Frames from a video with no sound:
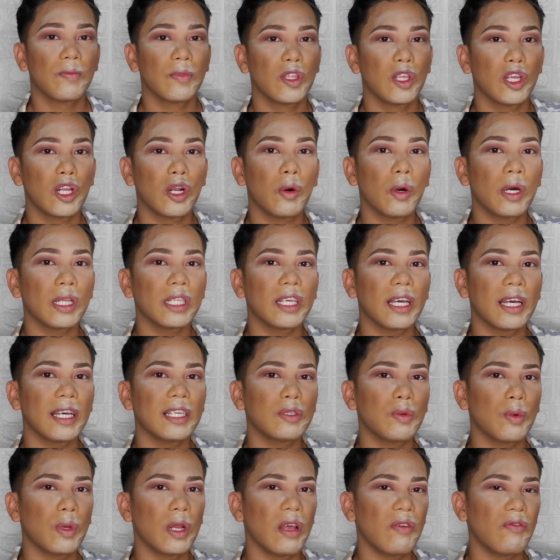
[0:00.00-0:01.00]
You know what,
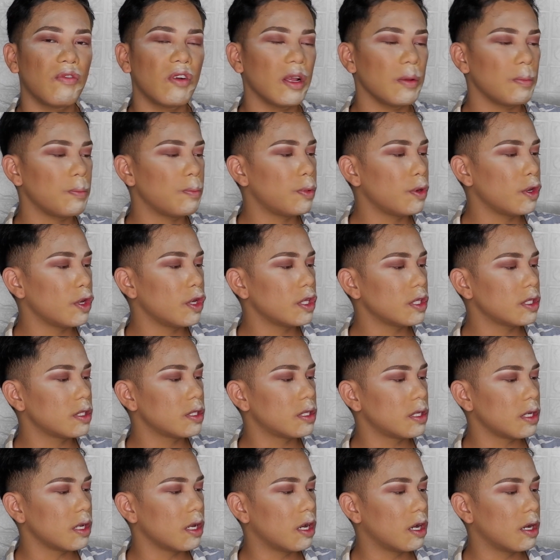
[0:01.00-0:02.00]
guys, whenever I put
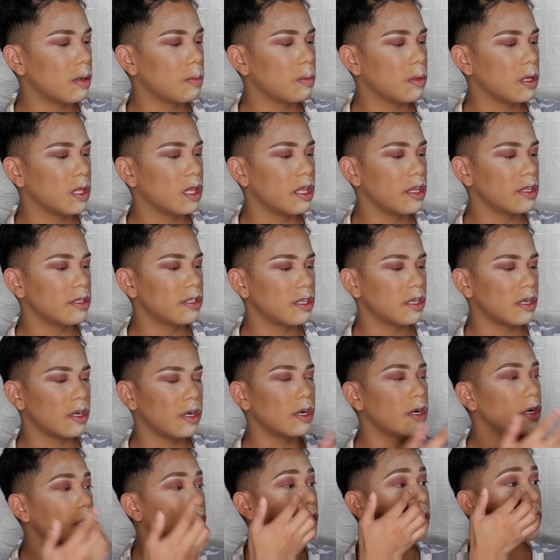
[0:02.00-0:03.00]

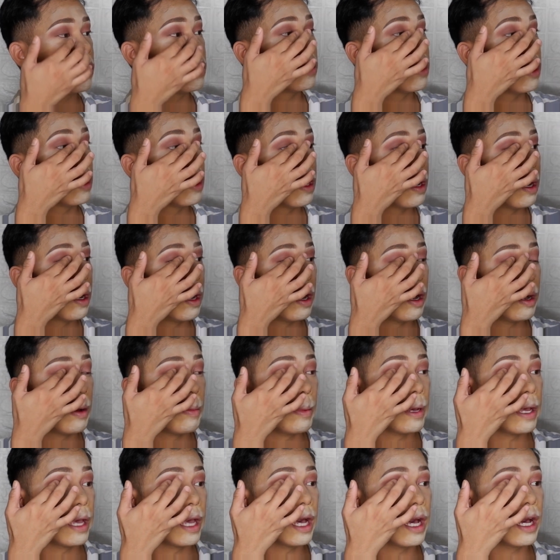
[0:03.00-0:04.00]
glitter
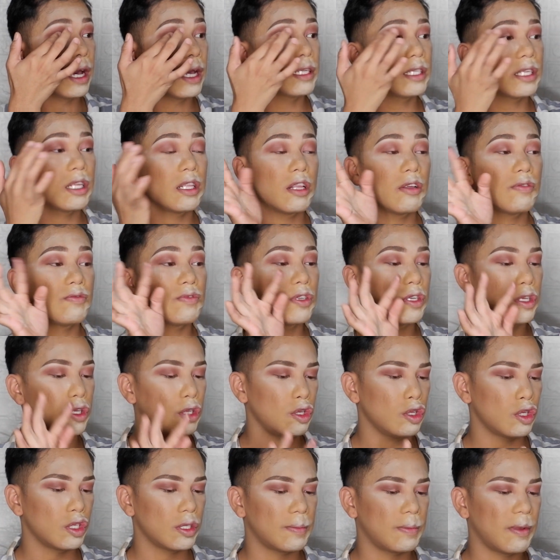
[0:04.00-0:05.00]
on my eyes, I love
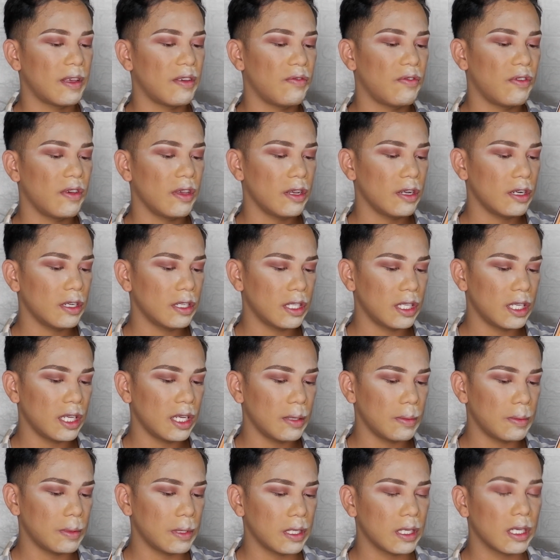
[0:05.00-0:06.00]
to use my
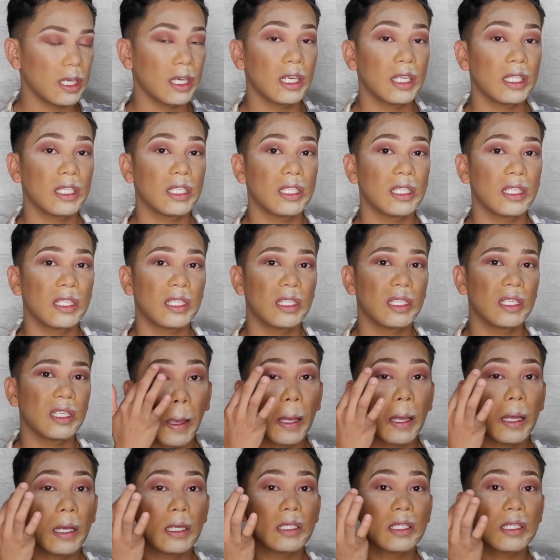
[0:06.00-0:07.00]
fingertips because
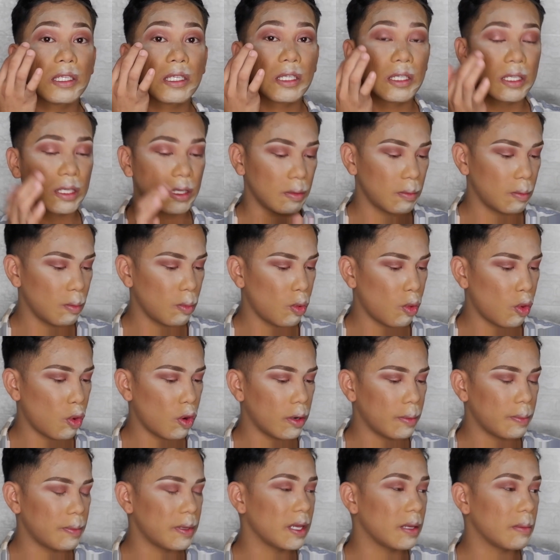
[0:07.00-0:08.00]
it's
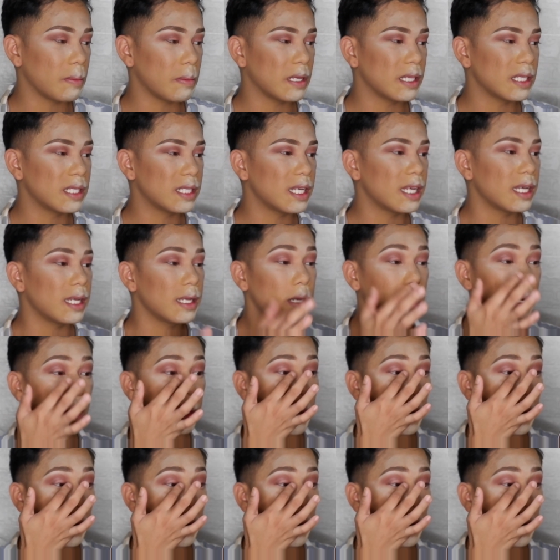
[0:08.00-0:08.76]
more pigmented.